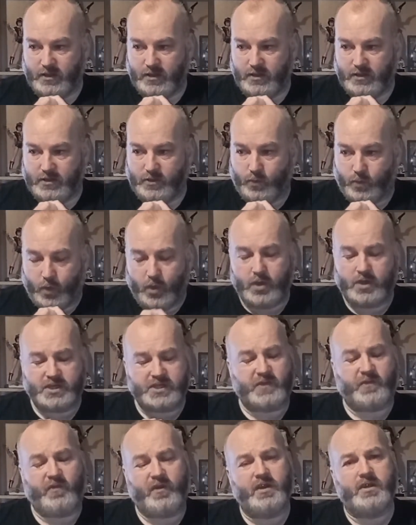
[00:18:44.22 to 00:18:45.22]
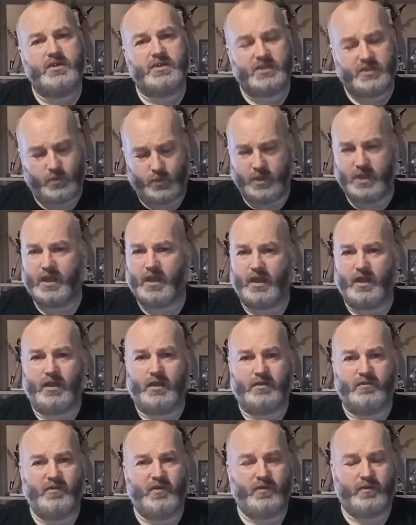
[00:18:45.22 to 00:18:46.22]
the worst fears that we
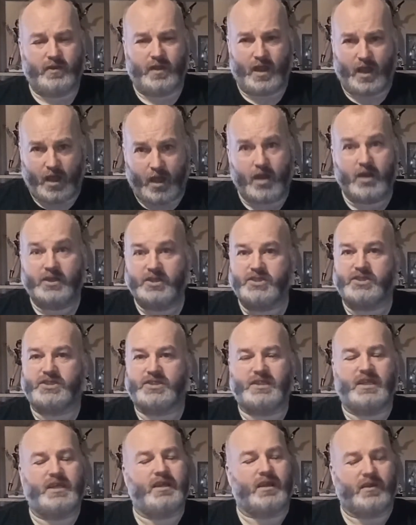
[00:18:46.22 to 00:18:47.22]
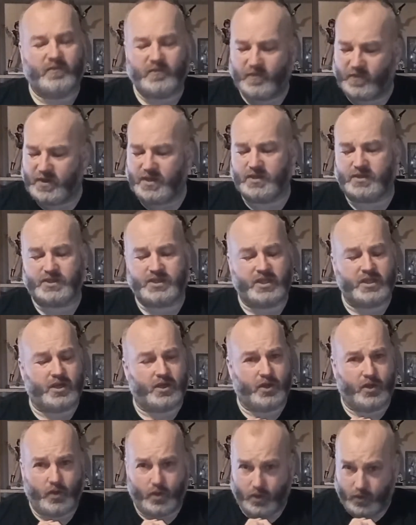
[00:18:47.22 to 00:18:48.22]
have are just that, fears. They are
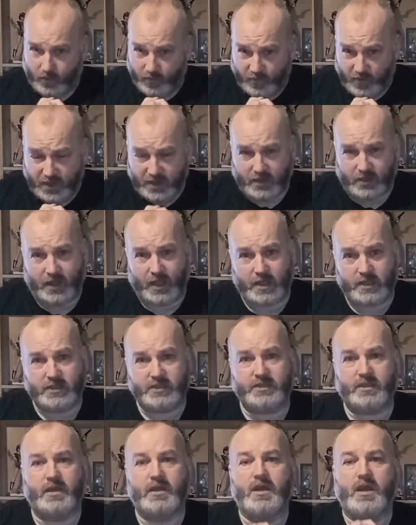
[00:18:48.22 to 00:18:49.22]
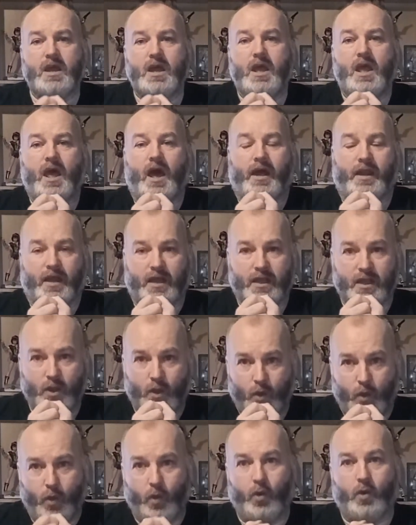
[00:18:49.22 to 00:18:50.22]
not realised. And I
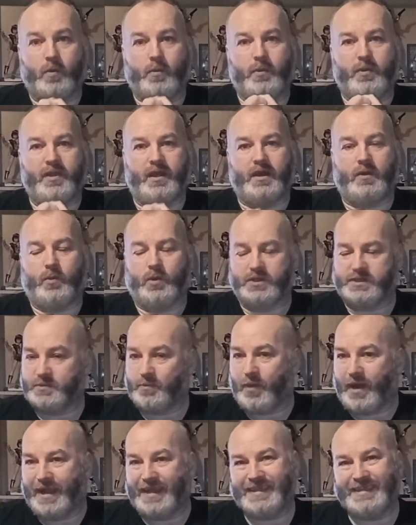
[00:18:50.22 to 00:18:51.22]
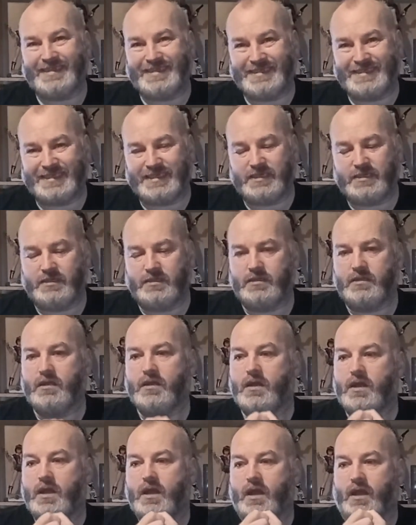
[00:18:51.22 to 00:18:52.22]
hope that once Biden is in
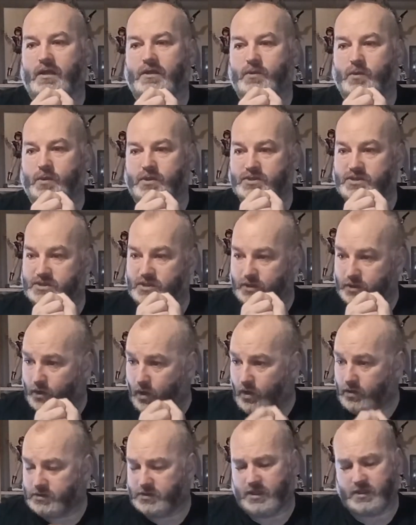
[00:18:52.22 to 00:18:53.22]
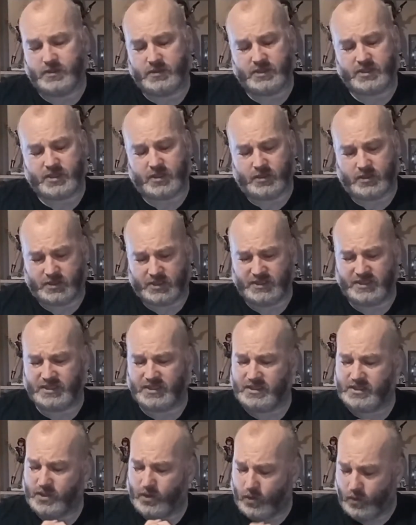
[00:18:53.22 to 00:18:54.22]
and once the lockdowns start to
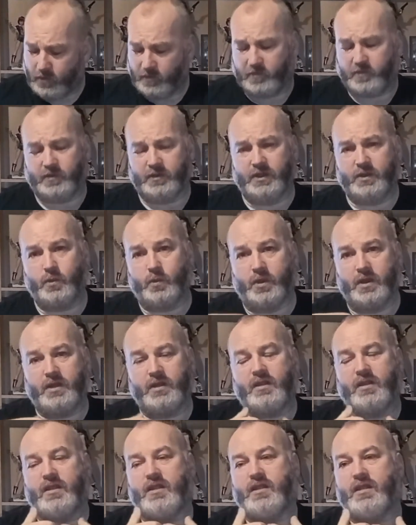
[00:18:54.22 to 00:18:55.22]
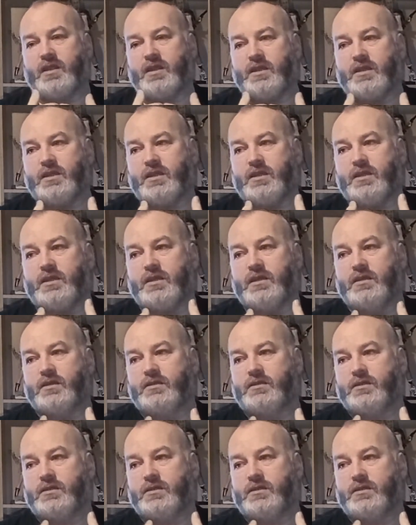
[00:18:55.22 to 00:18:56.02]
cease, hopefully with the